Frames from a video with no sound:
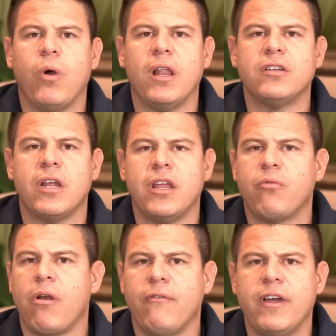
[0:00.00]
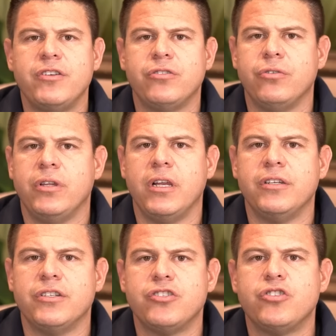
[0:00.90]
as any renovation due
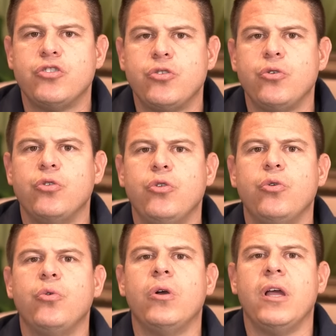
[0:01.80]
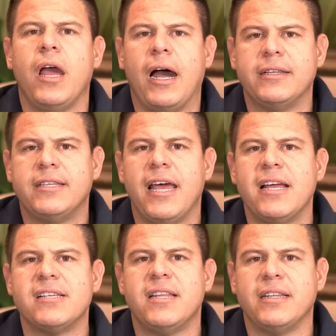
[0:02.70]
diligence, to do a
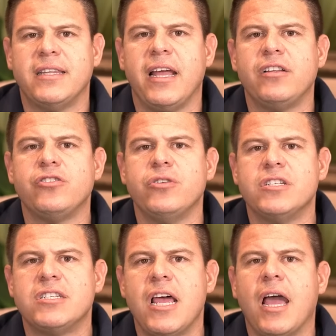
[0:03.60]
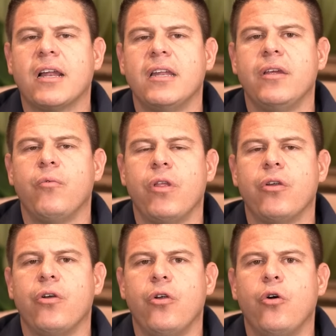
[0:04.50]
test that tells you exactly whether
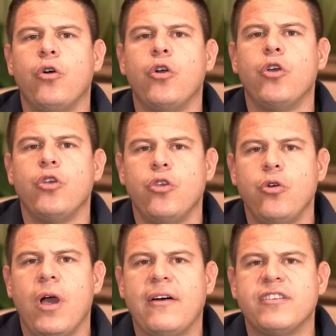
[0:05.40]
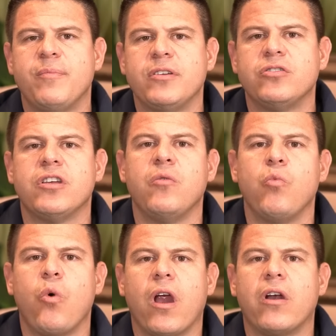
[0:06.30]
or not you have asbestos
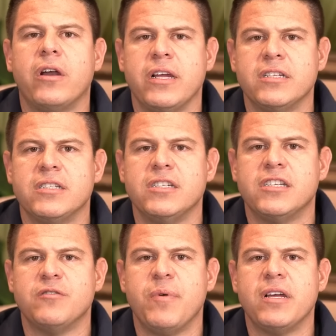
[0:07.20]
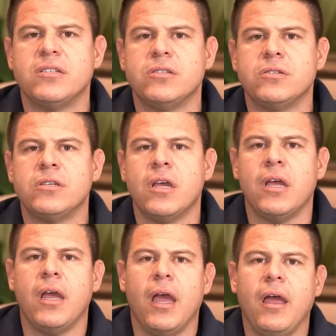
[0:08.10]
and where is this asbestos.
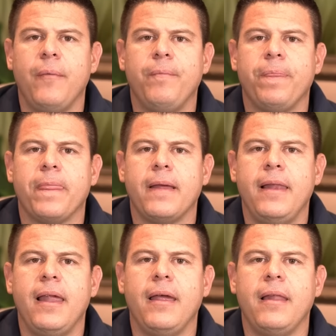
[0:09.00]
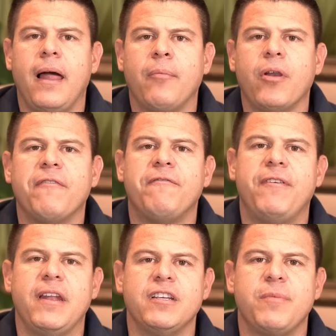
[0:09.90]
I'm going to
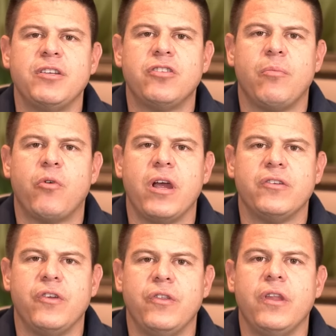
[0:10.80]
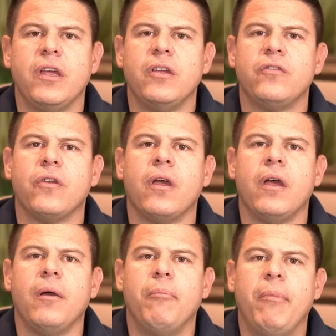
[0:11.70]
finish by summarizing this.
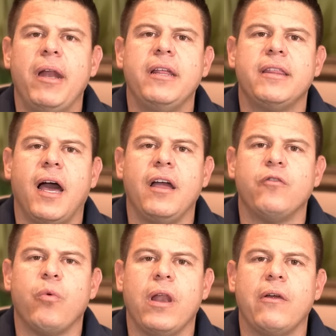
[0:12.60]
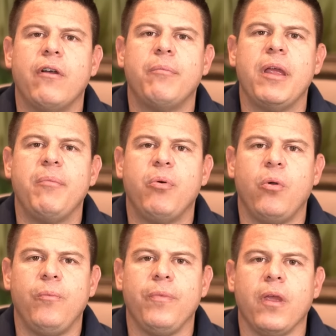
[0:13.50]
Many times whenever
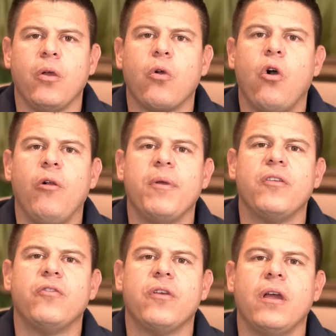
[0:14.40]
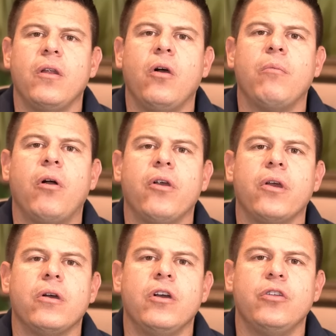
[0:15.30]
people call me and say, "Oh,
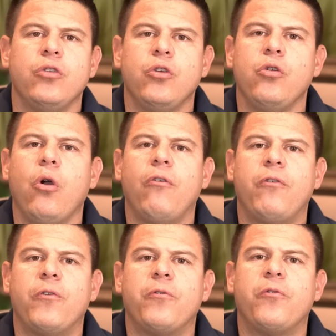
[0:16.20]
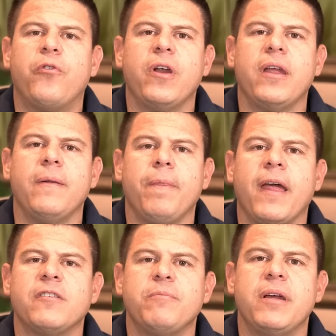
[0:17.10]
Mario, do you offer free
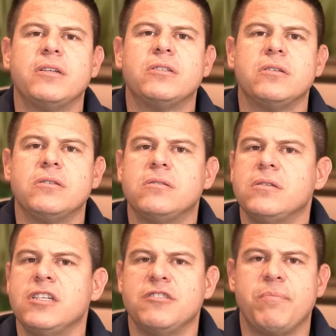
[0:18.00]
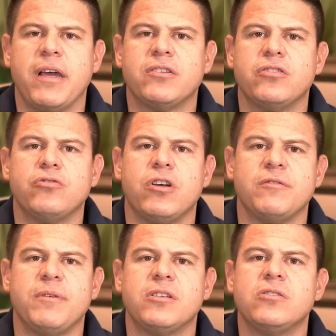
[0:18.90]
asbestos inspections or
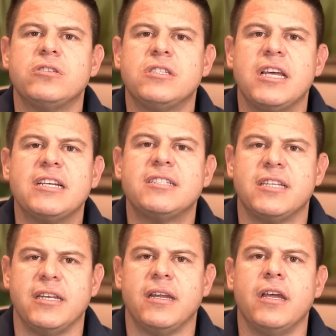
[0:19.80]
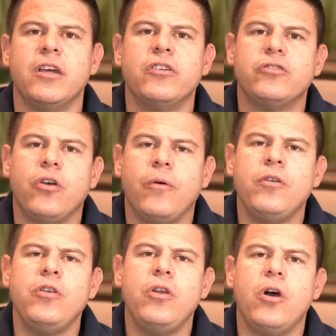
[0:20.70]
asbestos testing?" So
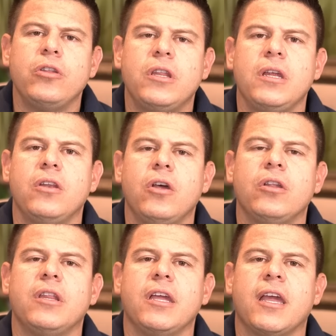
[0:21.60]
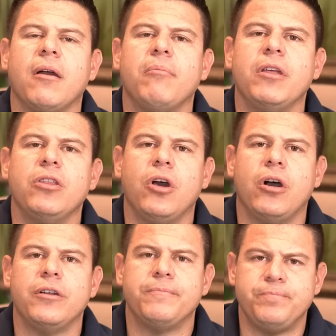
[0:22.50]
nothing can be done